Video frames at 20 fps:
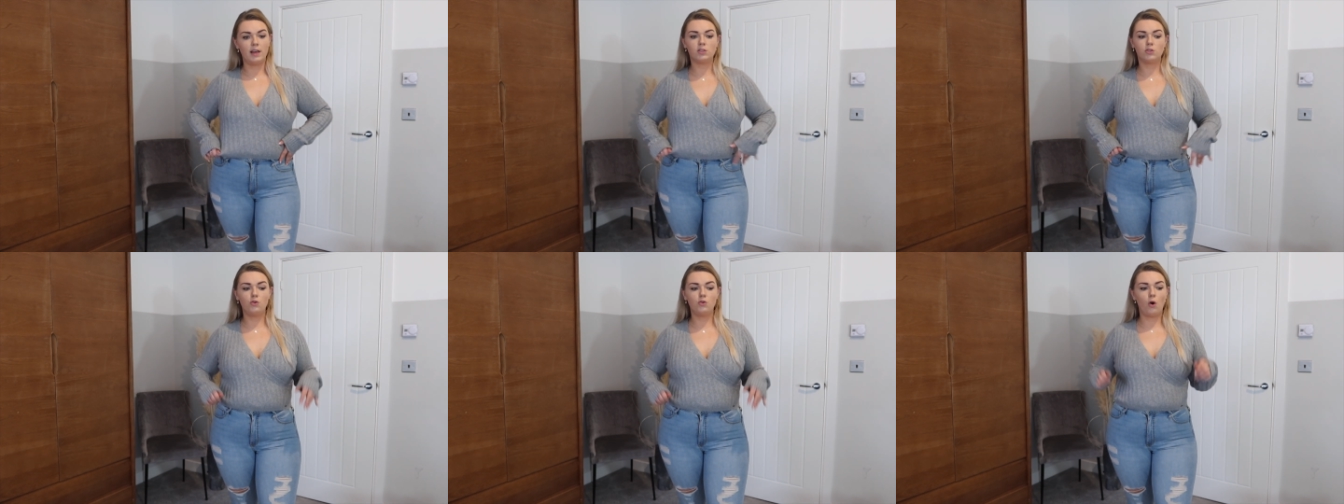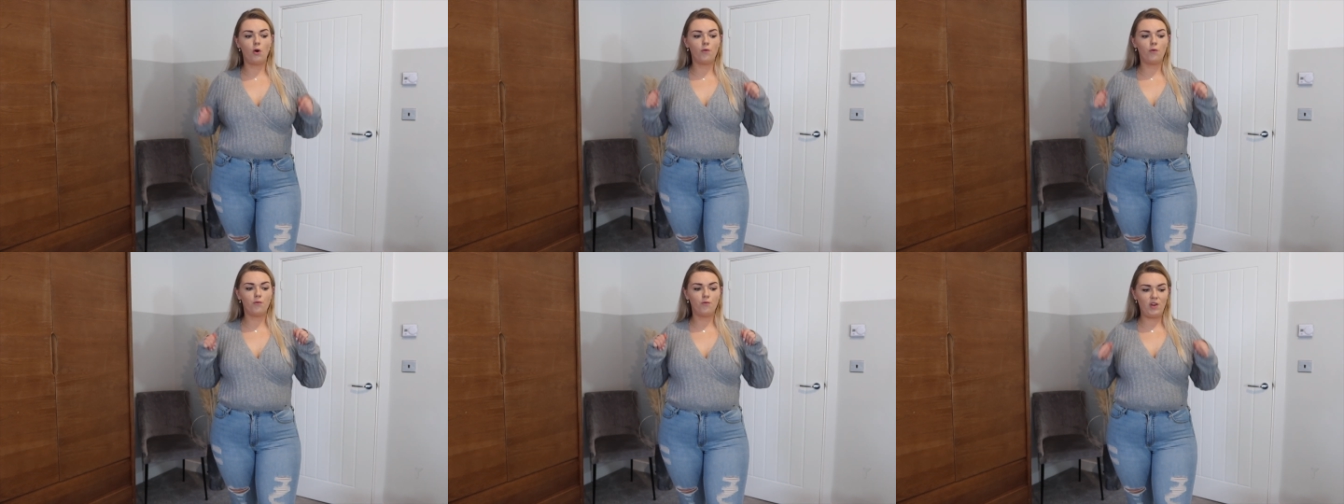It's
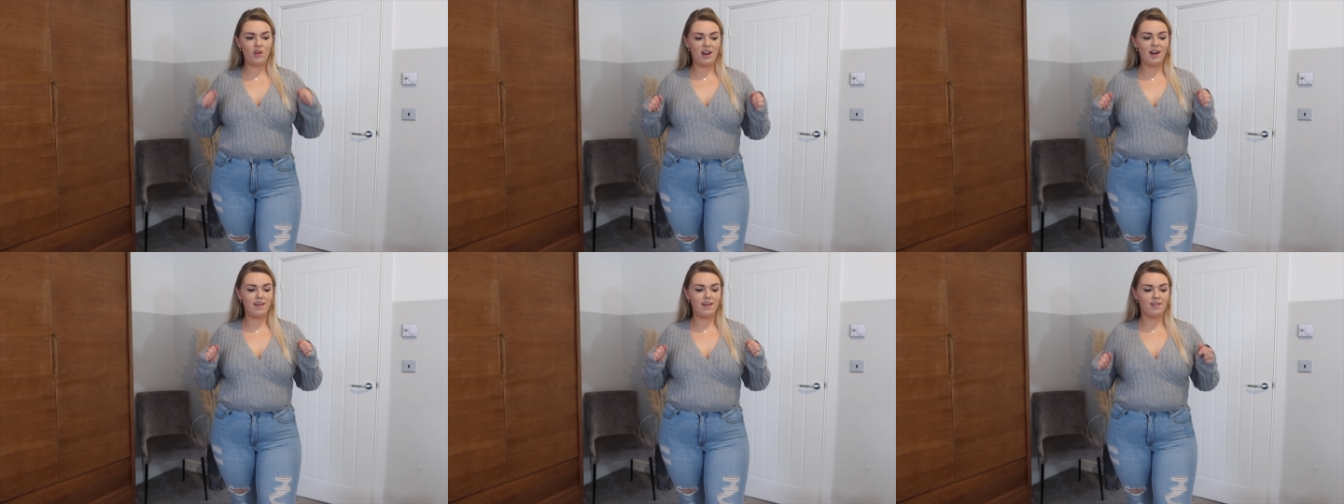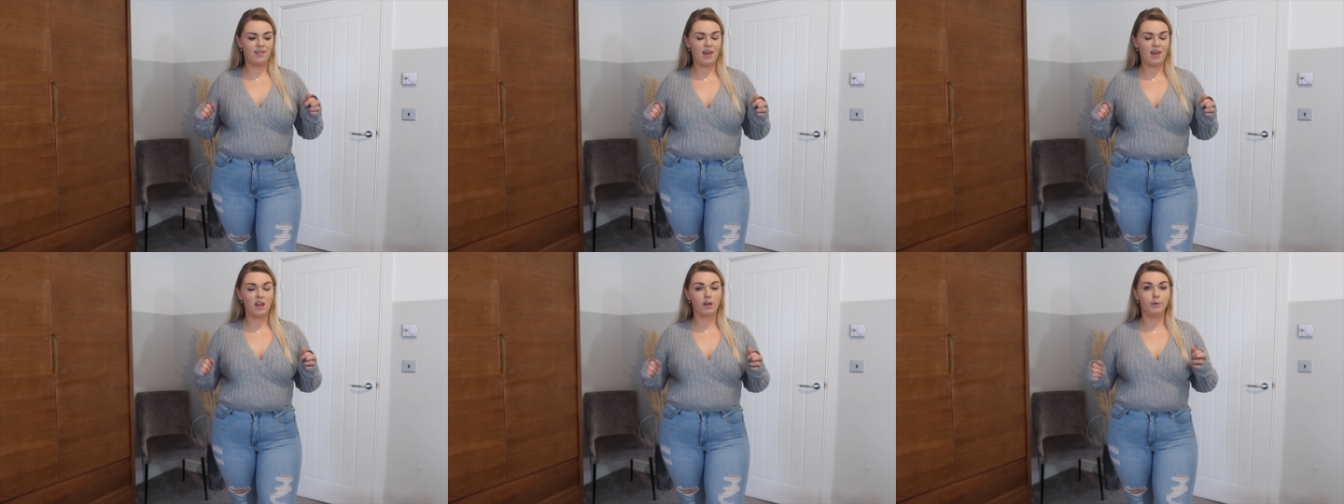not really
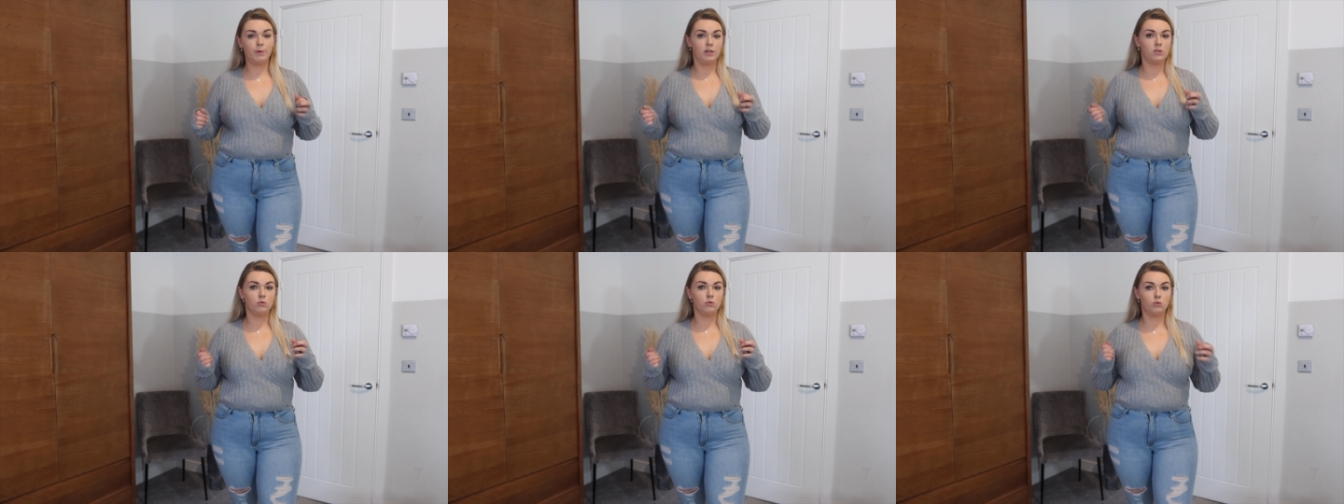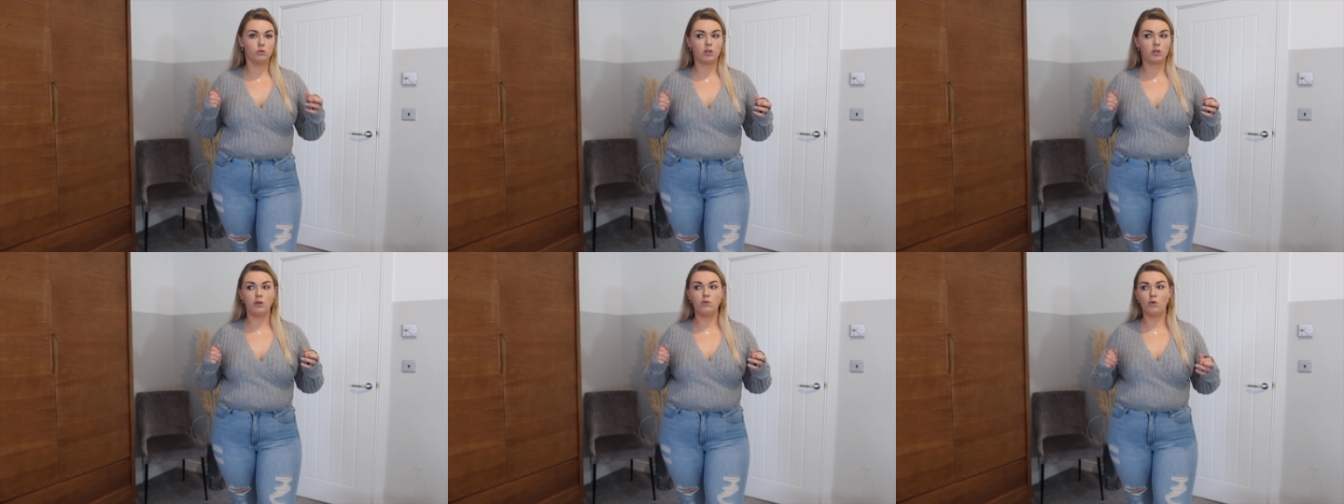thick, but it's
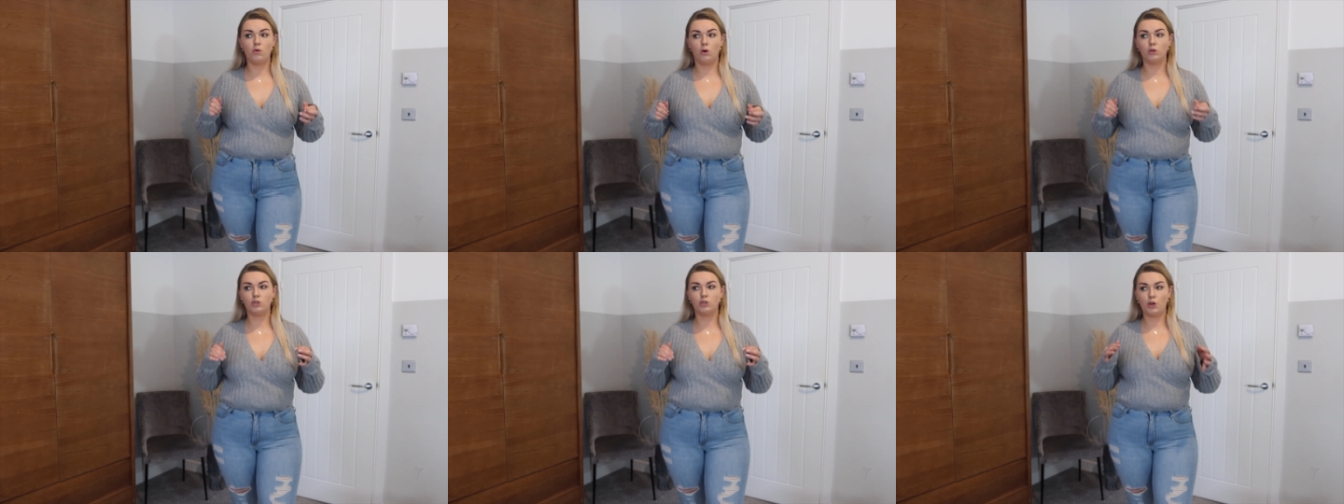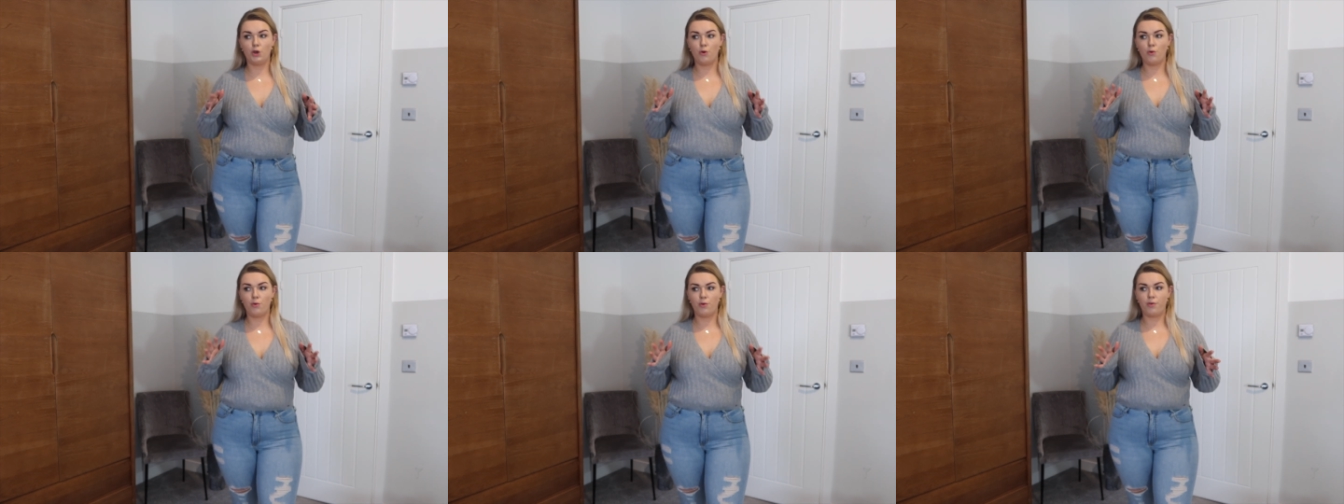also not
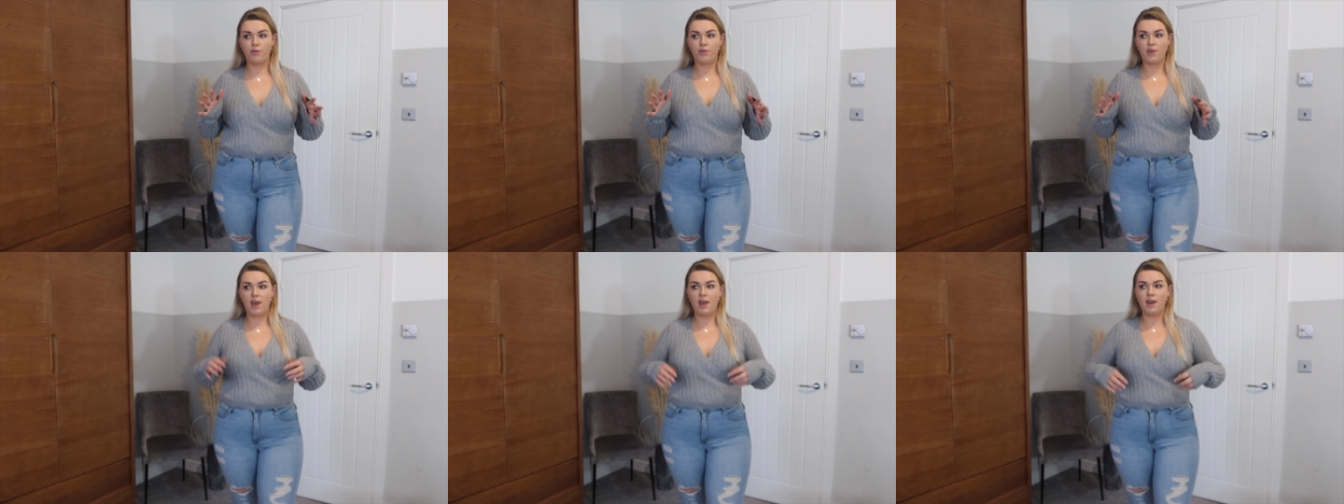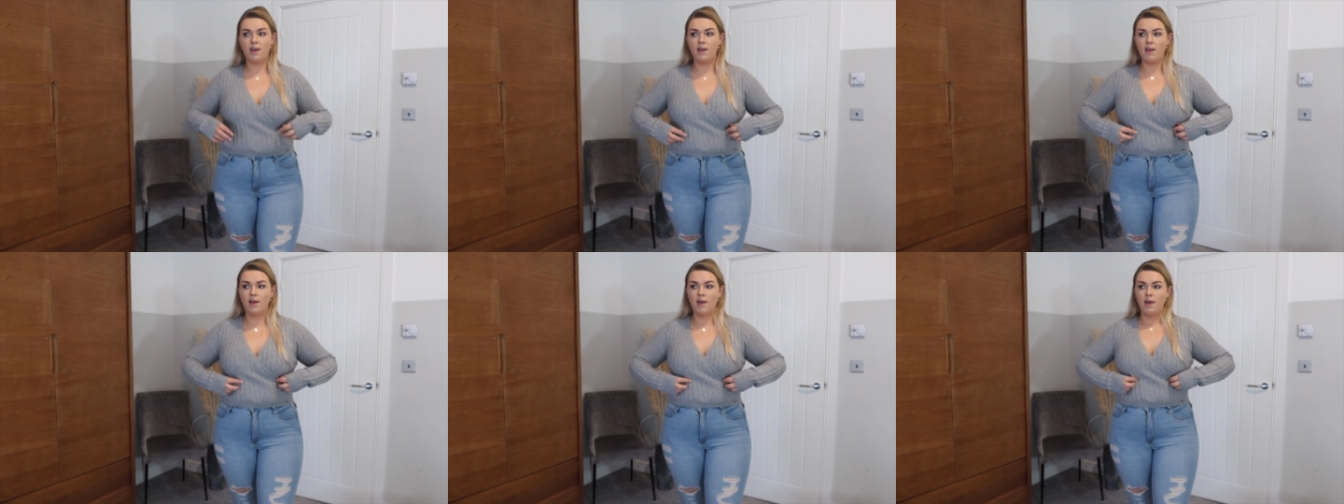too
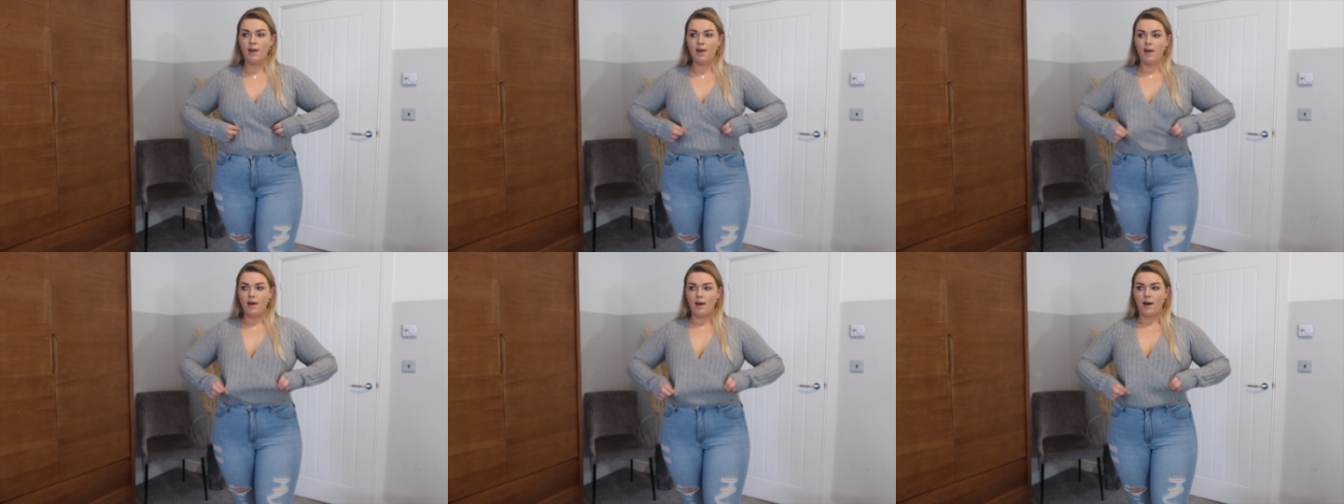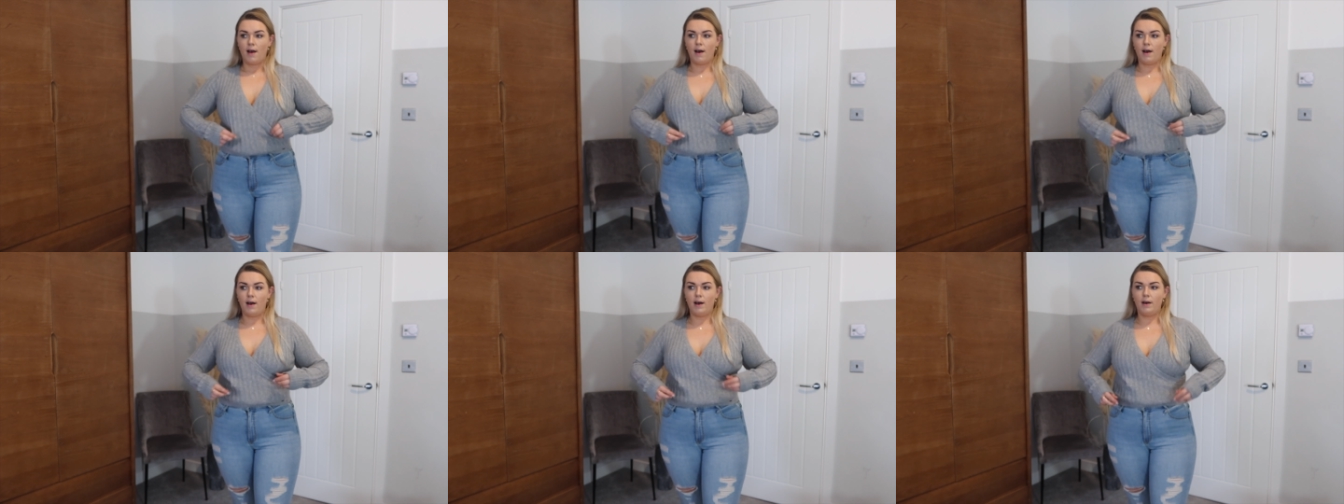thin.
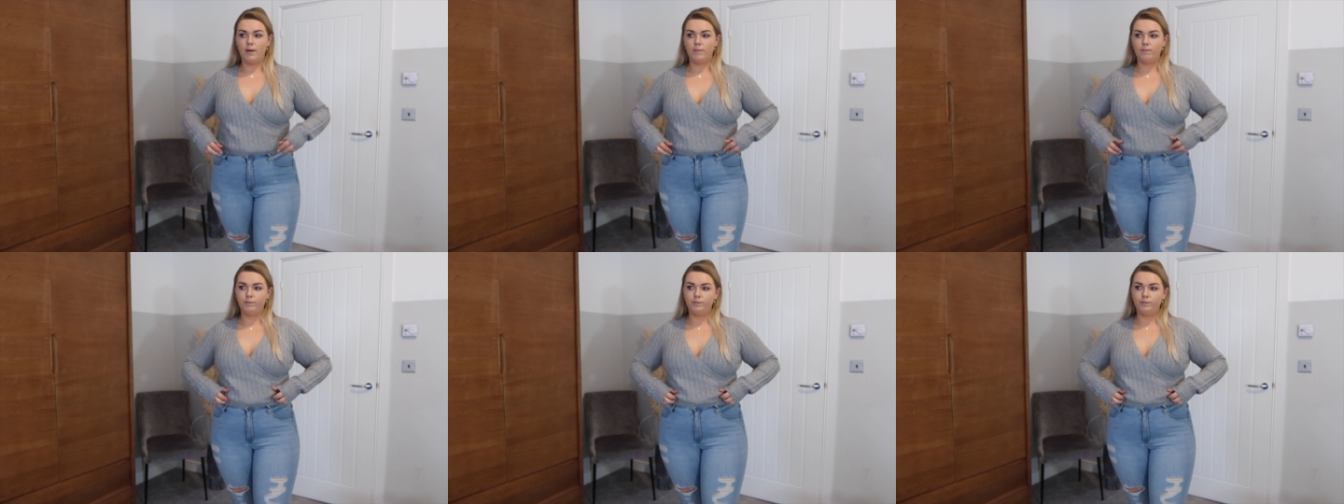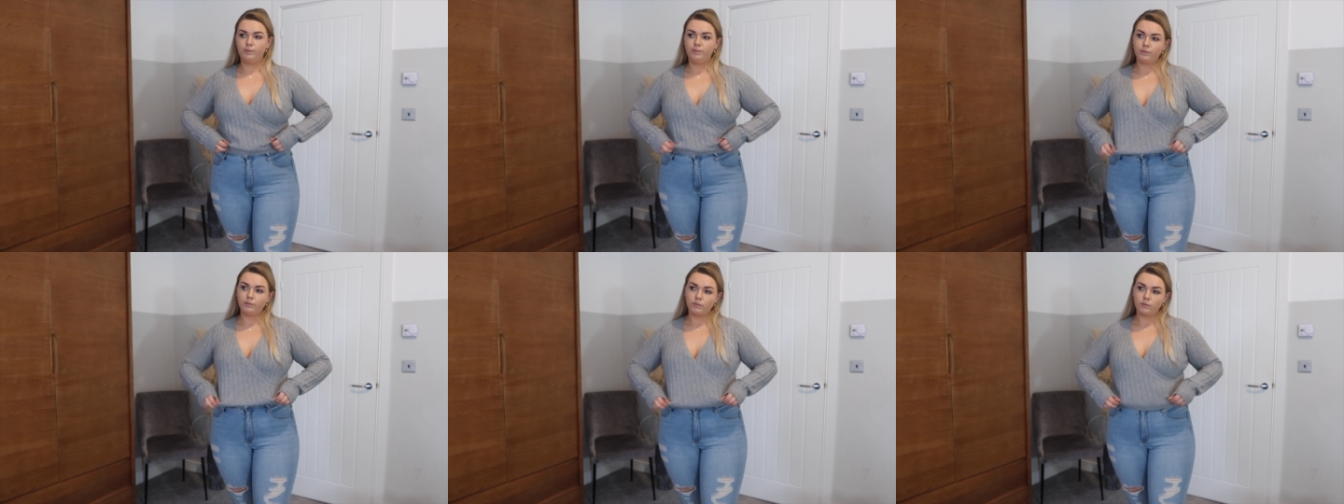I